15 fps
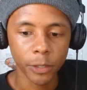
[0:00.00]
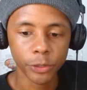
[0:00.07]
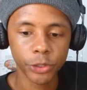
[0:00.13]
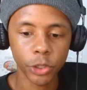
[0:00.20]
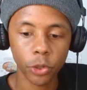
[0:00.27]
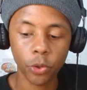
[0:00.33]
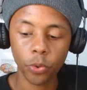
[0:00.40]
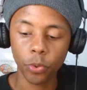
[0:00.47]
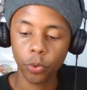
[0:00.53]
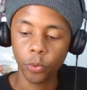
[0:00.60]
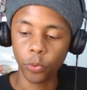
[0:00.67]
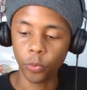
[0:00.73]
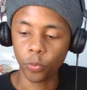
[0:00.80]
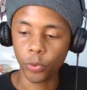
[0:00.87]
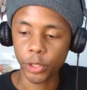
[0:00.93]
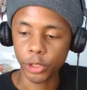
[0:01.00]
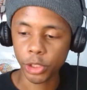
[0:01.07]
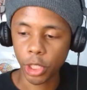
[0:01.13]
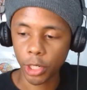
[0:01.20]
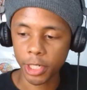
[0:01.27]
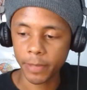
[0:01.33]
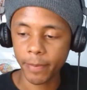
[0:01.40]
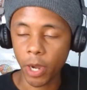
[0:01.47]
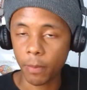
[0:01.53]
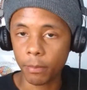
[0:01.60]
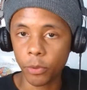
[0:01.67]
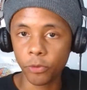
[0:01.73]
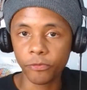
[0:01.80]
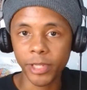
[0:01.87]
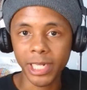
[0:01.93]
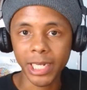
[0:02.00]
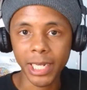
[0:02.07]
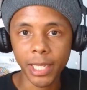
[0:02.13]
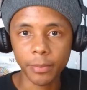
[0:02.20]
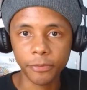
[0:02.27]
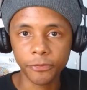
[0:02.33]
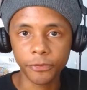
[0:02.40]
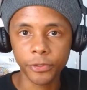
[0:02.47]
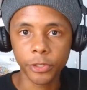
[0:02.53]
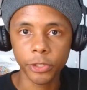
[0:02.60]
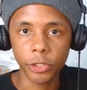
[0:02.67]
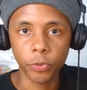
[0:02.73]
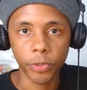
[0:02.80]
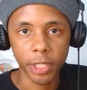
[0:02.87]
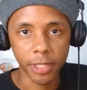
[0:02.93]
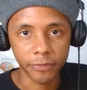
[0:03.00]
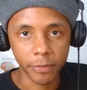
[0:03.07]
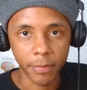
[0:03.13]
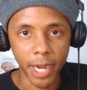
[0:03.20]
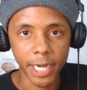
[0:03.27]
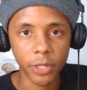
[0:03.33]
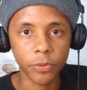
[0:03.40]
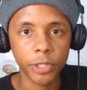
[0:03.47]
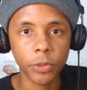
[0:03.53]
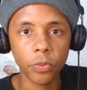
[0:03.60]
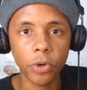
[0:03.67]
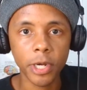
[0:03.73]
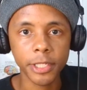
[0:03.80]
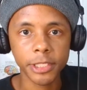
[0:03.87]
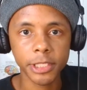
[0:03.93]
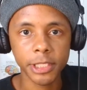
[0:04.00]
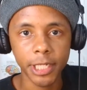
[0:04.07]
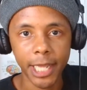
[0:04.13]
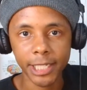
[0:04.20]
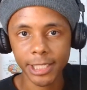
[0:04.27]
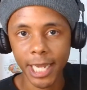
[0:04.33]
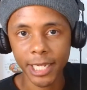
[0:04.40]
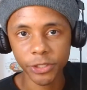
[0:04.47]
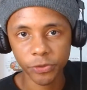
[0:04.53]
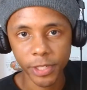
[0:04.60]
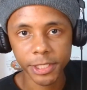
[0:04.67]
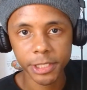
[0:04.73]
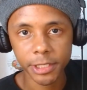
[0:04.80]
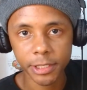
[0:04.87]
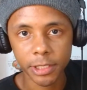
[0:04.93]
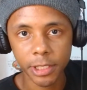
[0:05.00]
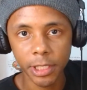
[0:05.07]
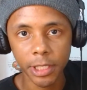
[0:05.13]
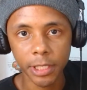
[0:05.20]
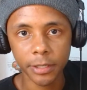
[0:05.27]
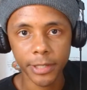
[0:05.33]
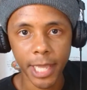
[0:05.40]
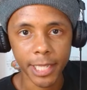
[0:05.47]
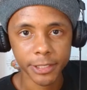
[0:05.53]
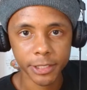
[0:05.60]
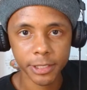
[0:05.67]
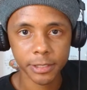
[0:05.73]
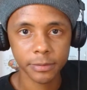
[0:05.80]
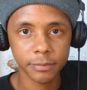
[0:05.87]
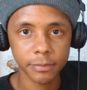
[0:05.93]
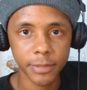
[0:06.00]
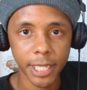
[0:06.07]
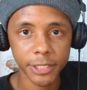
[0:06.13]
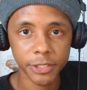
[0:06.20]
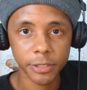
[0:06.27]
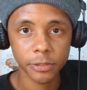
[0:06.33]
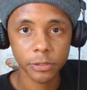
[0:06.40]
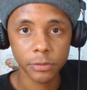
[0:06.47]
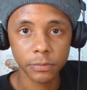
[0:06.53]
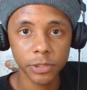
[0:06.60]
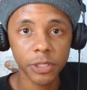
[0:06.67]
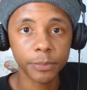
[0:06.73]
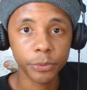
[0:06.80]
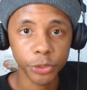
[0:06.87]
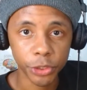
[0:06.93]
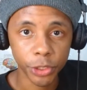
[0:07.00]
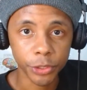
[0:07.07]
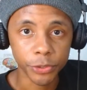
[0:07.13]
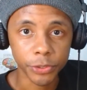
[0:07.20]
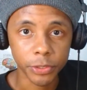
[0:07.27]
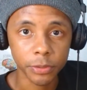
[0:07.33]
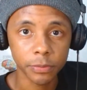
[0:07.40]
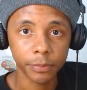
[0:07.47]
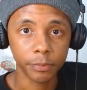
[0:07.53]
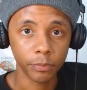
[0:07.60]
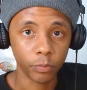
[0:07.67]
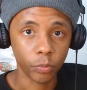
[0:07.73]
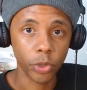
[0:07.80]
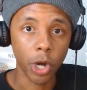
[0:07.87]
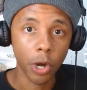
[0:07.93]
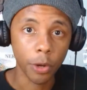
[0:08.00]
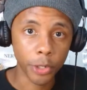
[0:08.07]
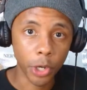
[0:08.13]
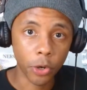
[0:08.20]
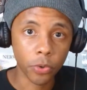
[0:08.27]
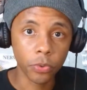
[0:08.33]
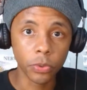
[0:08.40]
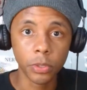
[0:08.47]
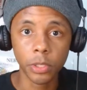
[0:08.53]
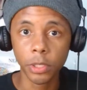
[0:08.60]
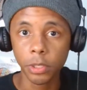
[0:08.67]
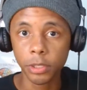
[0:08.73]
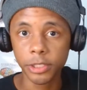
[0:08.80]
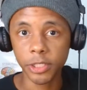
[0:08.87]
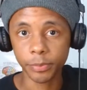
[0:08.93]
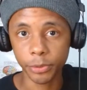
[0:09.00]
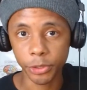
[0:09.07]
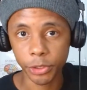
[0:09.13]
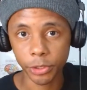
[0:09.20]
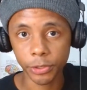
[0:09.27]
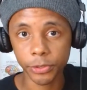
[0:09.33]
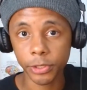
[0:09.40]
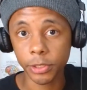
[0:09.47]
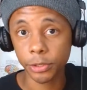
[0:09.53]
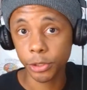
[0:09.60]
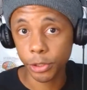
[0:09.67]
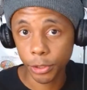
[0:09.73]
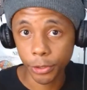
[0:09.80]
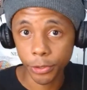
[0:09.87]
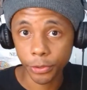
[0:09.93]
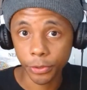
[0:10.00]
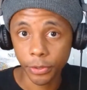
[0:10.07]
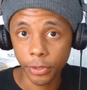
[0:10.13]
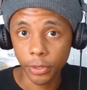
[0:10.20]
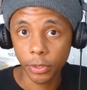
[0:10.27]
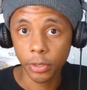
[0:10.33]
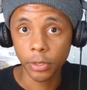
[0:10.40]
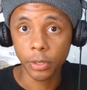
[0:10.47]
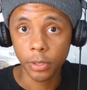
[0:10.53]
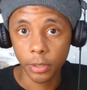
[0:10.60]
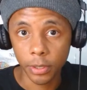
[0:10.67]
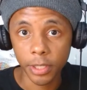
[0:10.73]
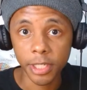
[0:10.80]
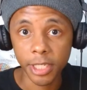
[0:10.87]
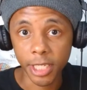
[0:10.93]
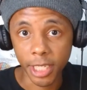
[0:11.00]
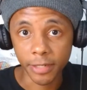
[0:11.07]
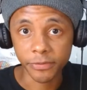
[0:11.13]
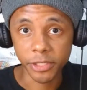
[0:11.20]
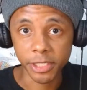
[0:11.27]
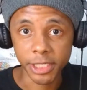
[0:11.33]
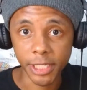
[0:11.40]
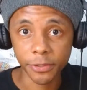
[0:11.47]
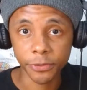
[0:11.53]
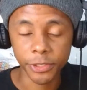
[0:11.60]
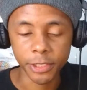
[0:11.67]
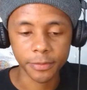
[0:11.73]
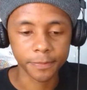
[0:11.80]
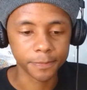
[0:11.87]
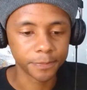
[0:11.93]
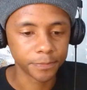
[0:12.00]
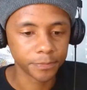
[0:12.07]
So when you're talking about moving lymph, you want to give the body what it wants, and that's hydration. That's simple sugars. We all know simple sugars. Sugar gives us energy.